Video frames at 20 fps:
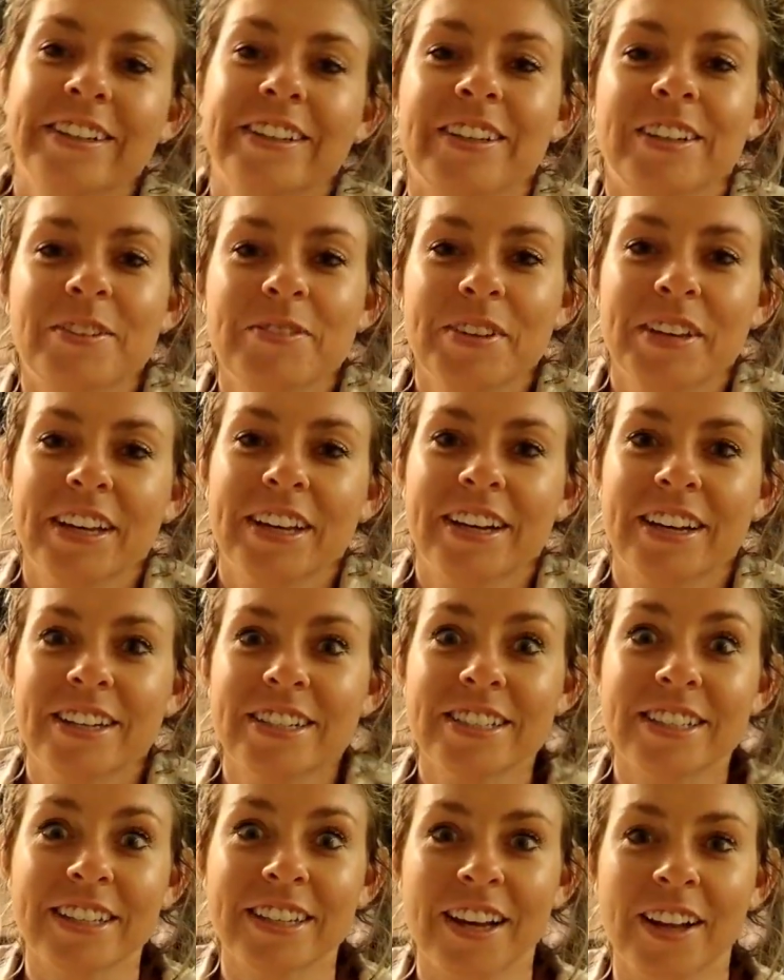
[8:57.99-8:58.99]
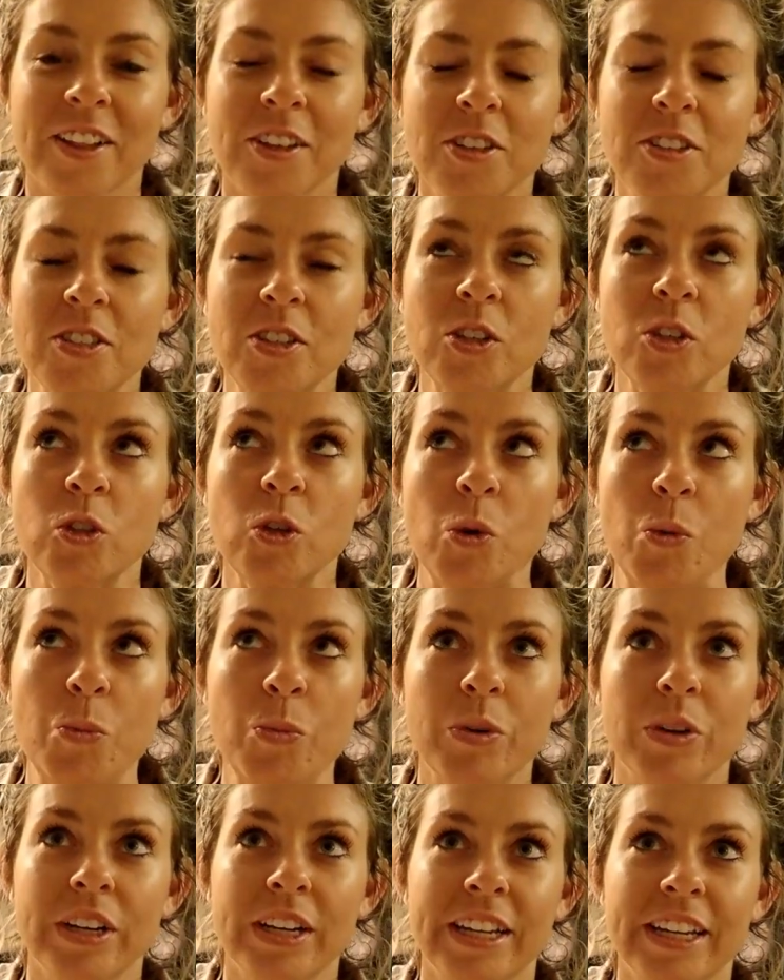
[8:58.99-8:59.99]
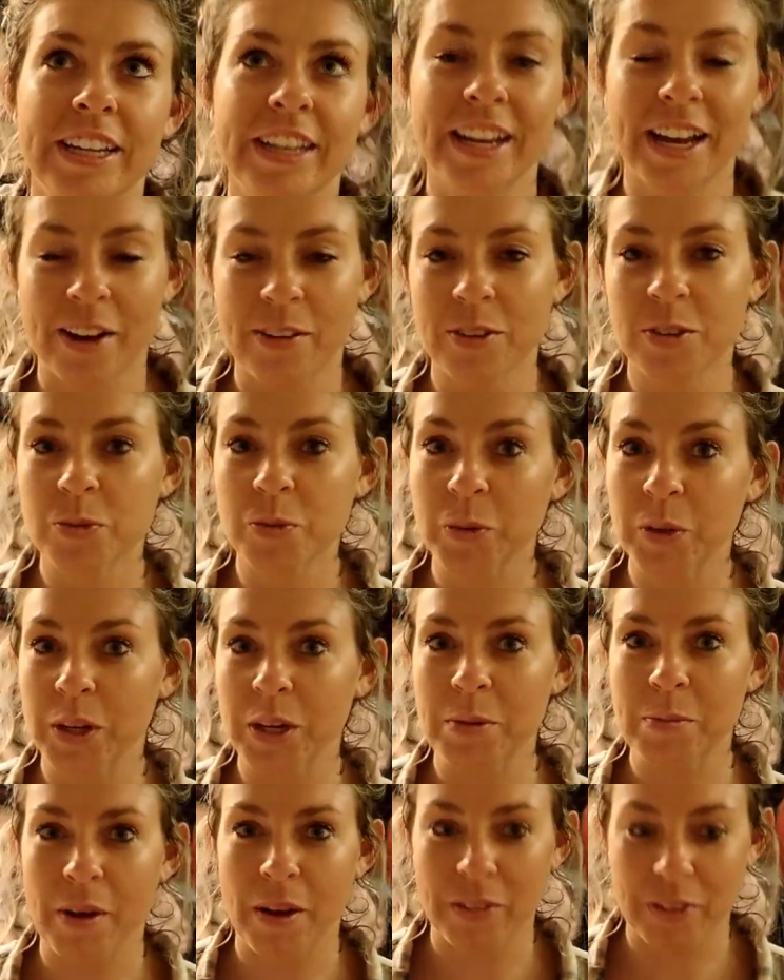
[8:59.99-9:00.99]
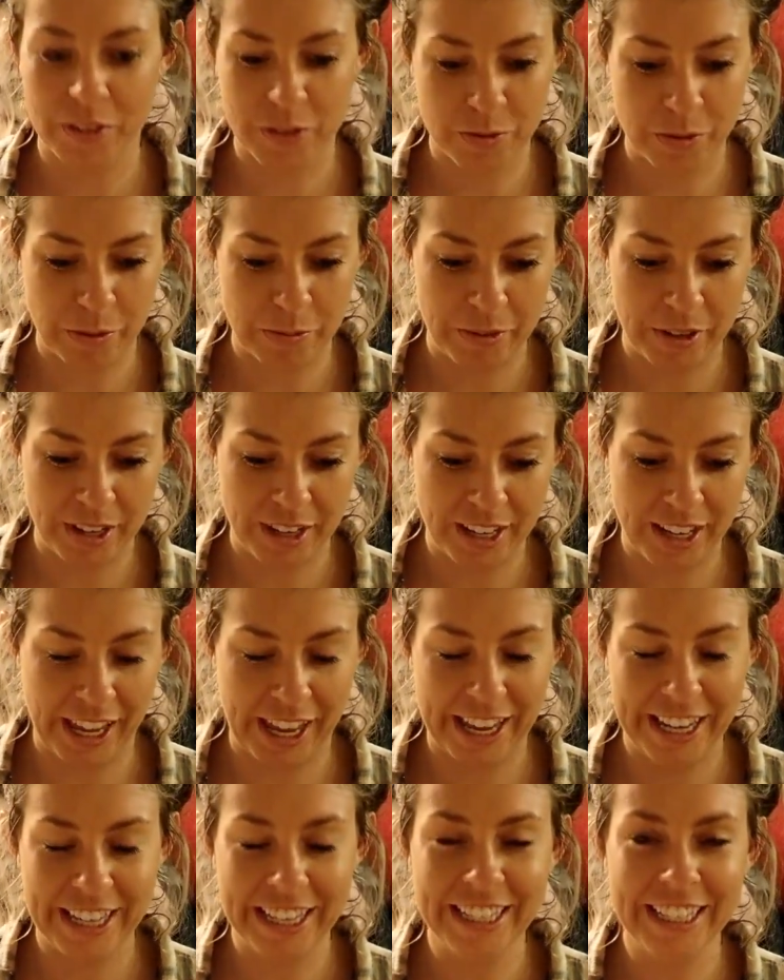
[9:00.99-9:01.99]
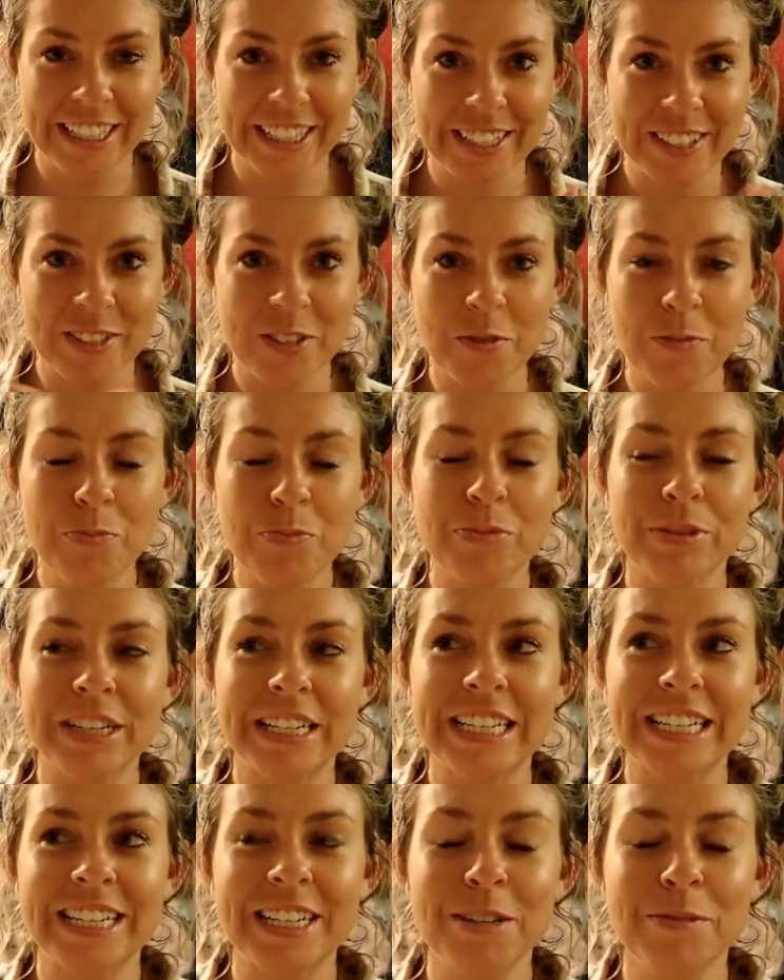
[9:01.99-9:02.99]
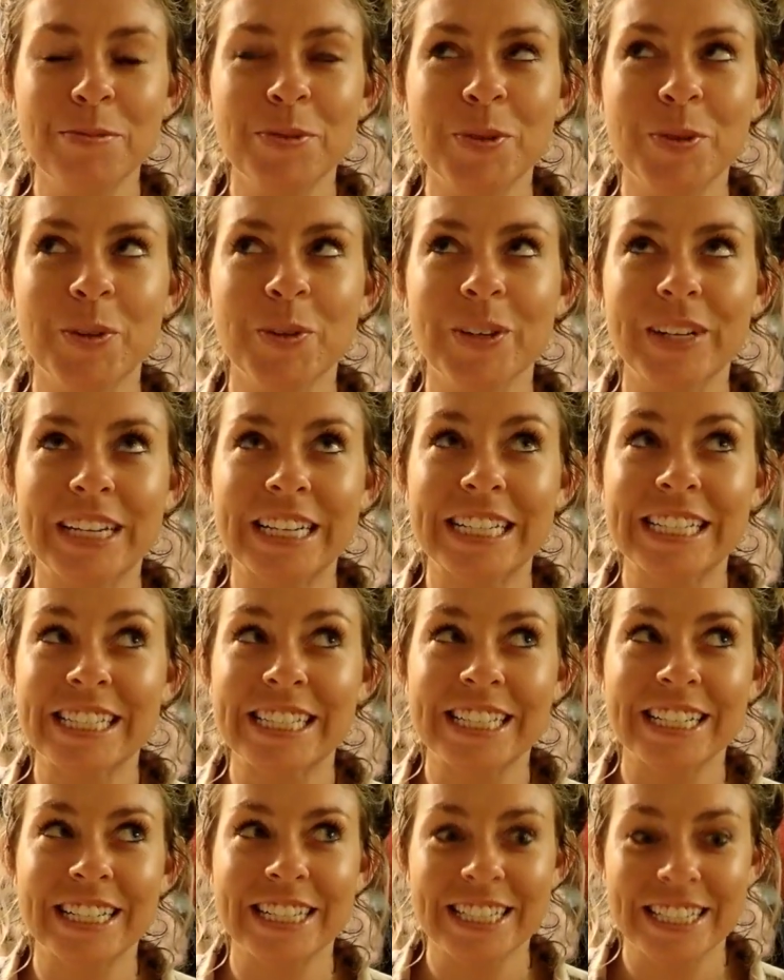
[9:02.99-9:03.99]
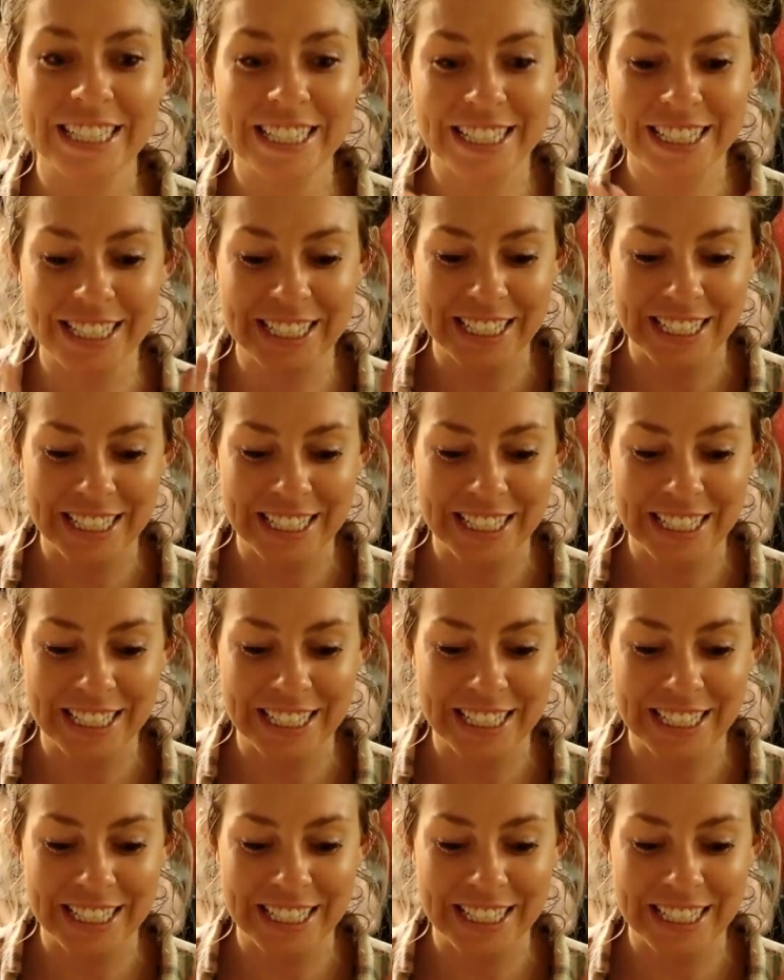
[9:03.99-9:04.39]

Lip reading: Oh my gosh, the colors look so pretty. I was worried about this ribbon and it looks so pretty. I'm so excited.